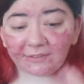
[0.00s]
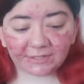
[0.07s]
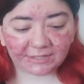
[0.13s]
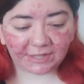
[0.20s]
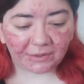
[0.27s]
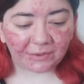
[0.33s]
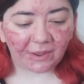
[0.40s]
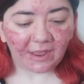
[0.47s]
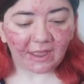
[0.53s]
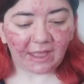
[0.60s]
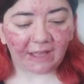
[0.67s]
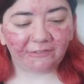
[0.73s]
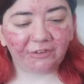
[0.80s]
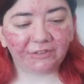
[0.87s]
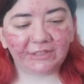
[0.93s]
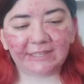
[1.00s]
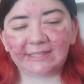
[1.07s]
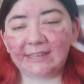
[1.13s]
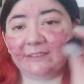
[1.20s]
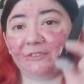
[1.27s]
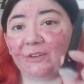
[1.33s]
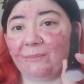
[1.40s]
So I've got
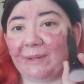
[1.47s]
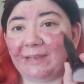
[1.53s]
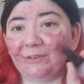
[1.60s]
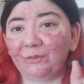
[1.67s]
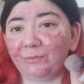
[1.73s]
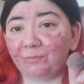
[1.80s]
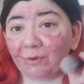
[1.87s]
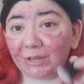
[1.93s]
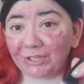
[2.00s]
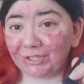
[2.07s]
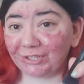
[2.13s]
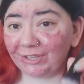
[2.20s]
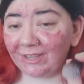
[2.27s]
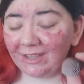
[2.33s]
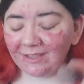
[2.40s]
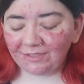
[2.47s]
this and I've got my little brush